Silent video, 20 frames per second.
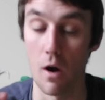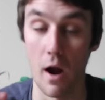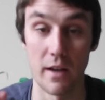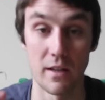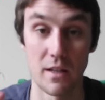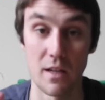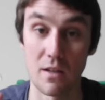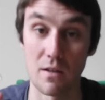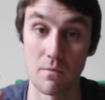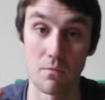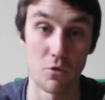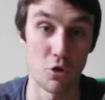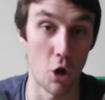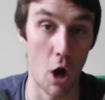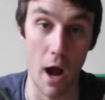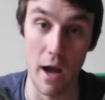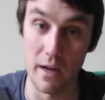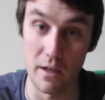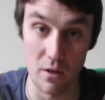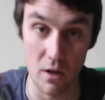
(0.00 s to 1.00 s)
or I didn't
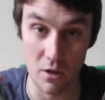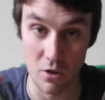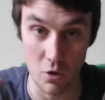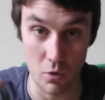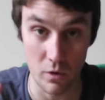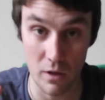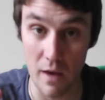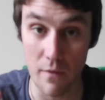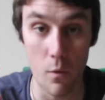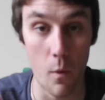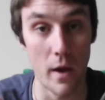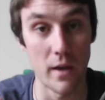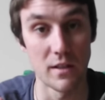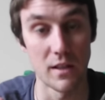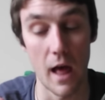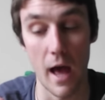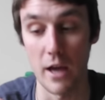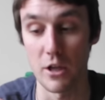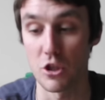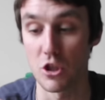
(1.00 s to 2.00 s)
try and do giveaways
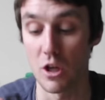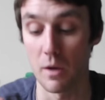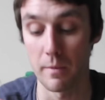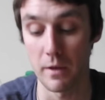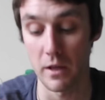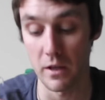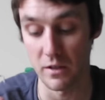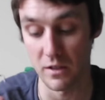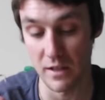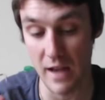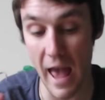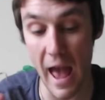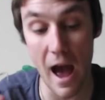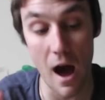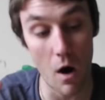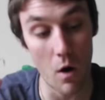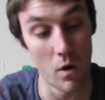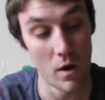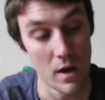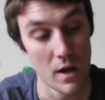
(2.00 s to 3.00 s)
last year, because
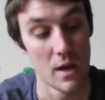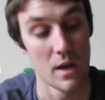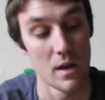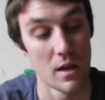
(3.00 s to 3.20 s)
now,